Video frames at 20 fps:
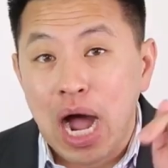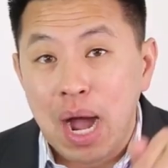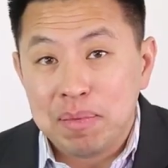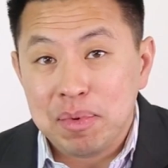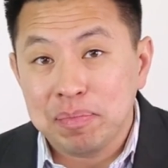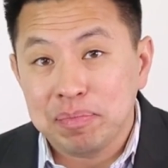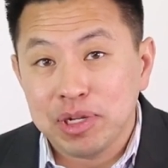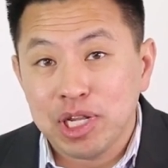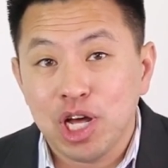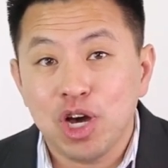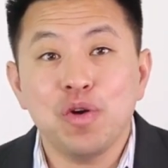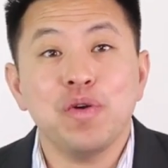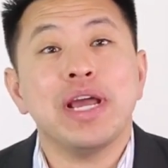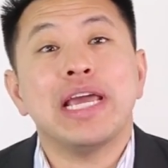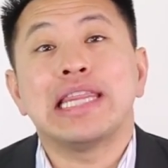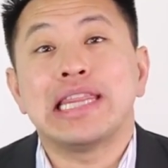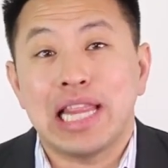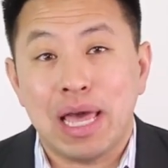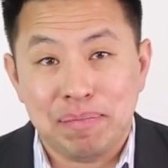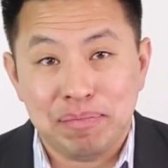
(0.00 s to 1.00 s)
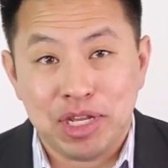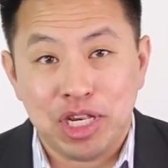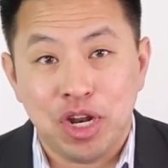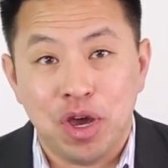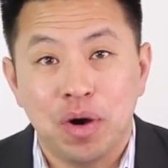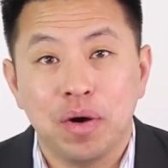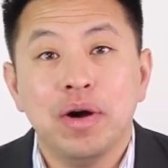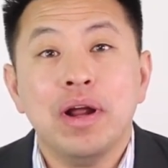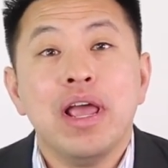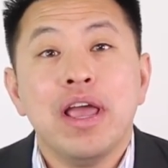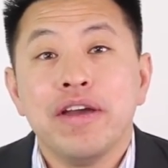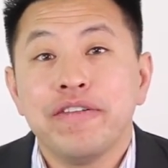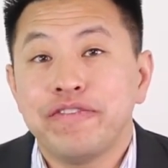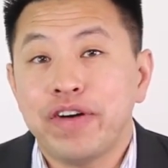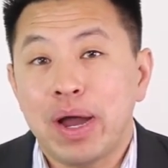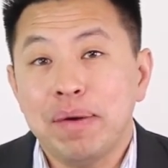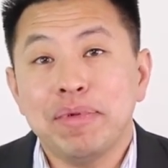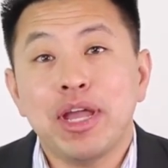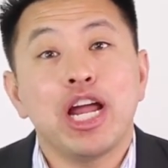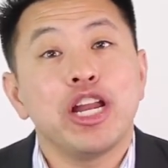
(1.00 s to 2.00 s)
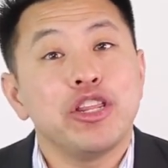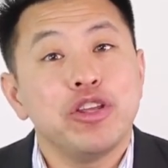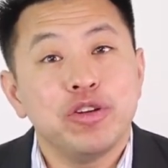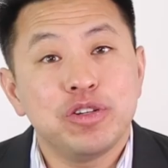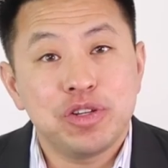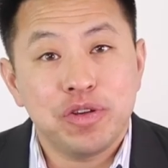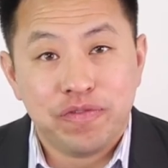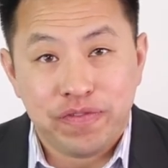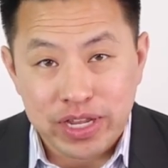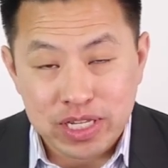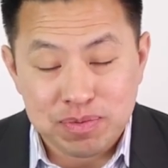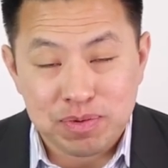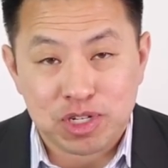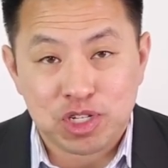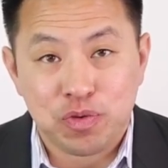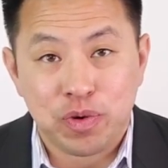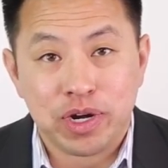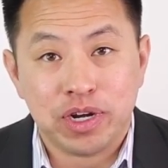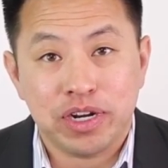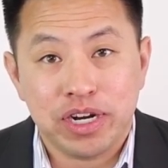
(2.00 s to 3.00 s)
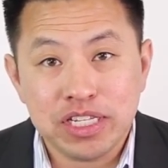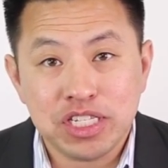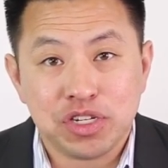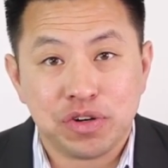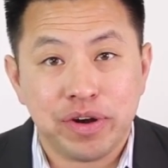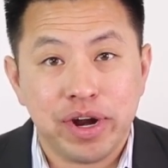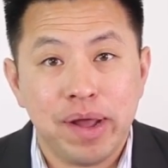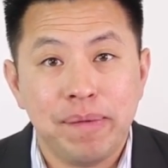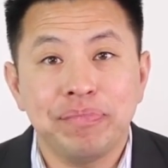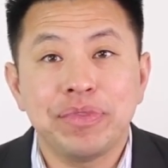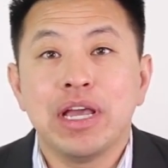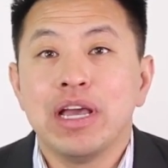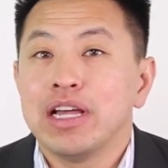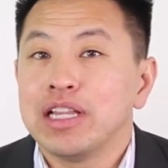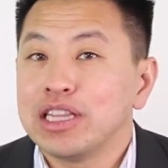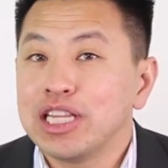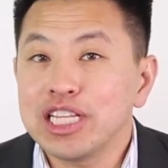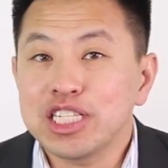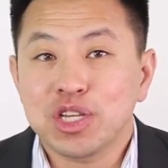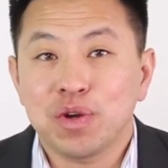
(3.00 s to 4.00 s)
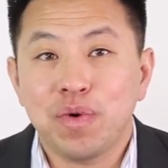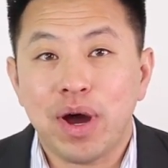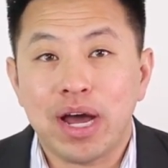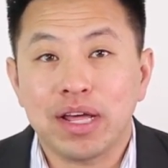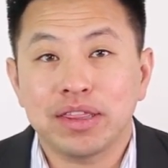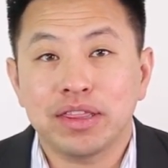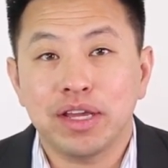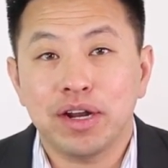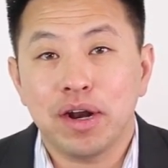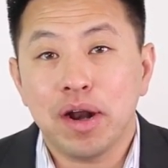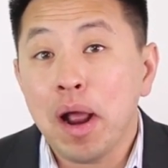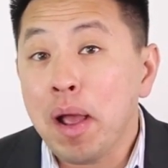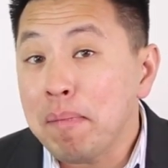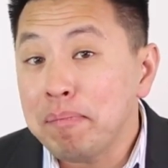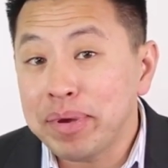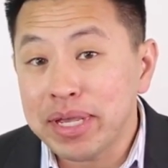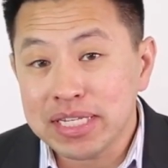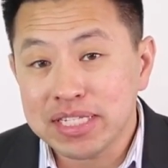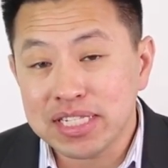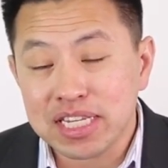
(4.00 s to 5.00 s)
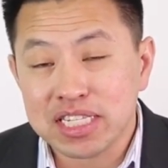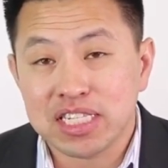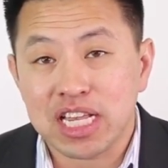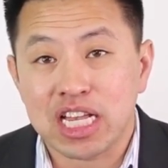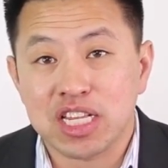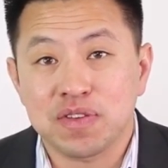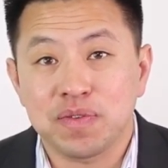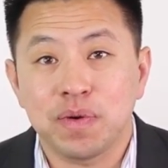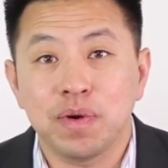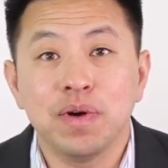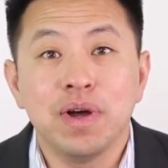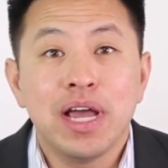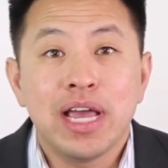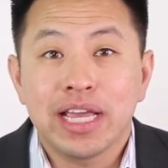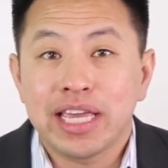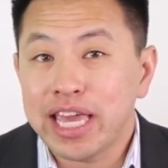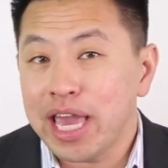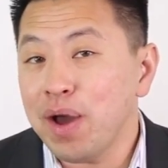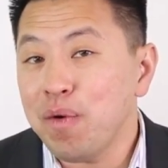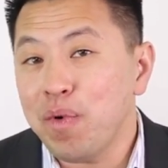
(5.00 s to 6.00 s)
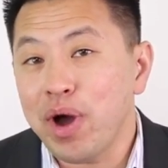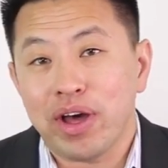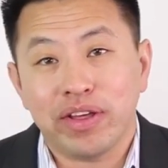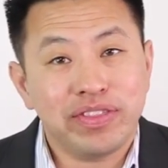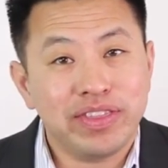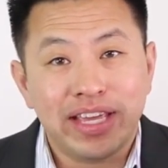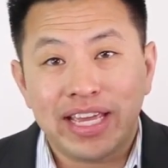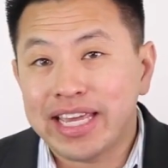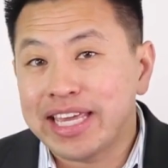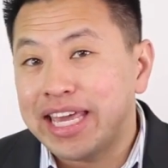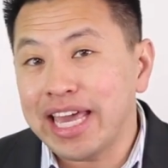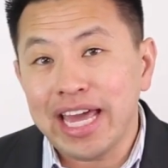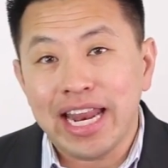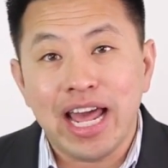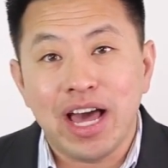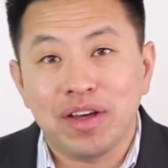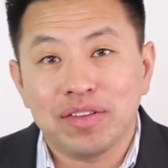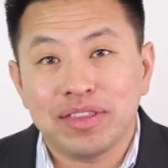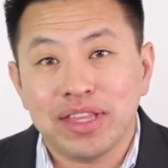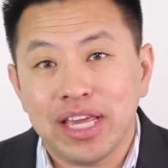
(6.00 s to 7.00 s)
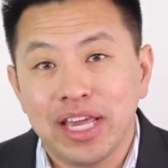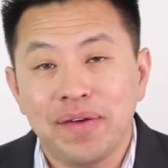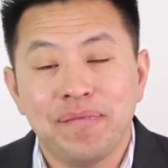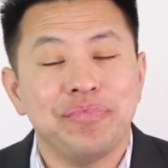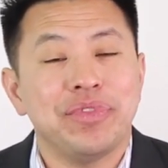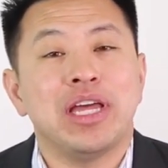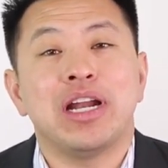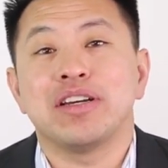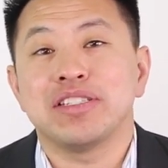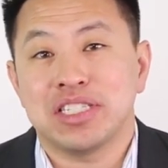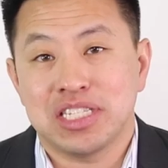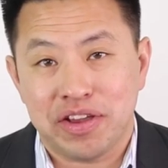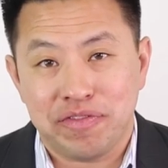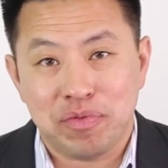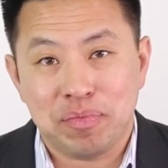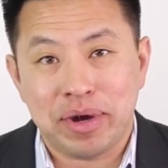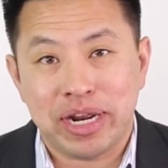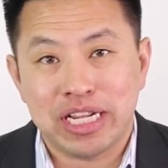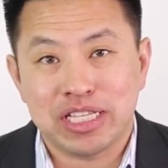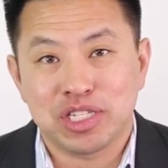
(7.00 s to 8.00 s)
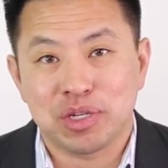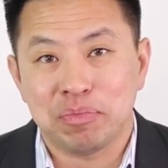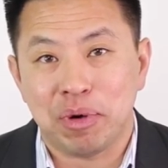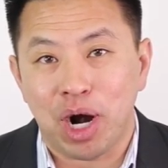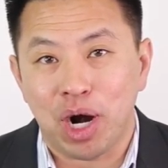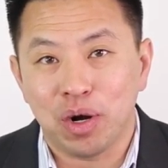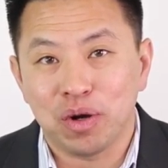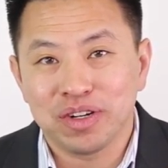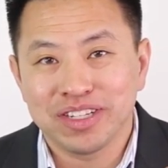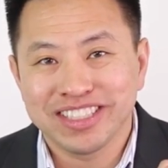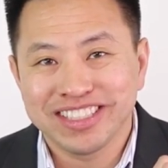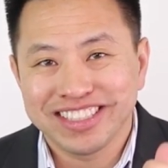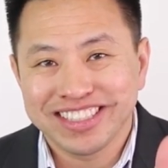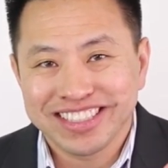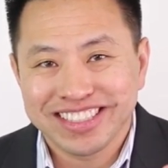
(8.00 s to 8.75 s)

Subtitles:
Comment below and let me know. Find me on YouTube, Facebook, Twitter, and Instagram. Let's go out there, be successful, get wealthy, get healthy, and I'll see everybody tomorrow.